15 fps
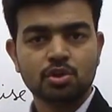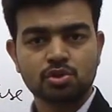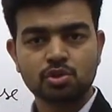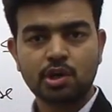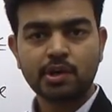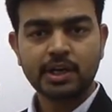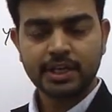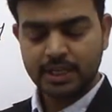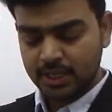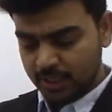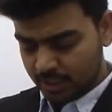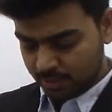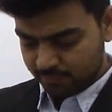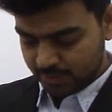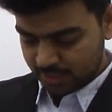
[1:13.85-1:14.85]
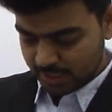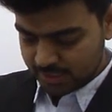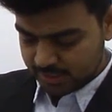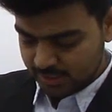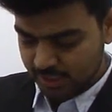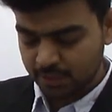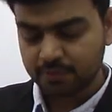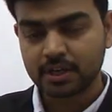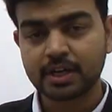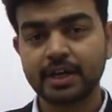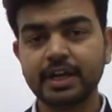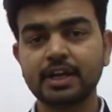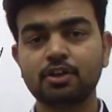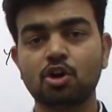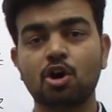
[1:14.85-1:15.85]
So here we can say our
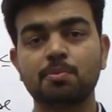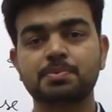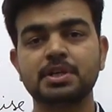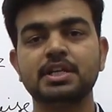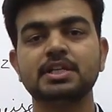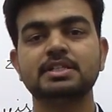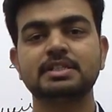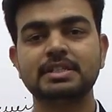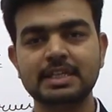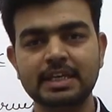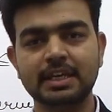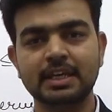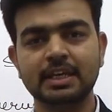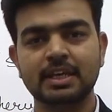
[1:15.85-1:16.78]
correct option is D.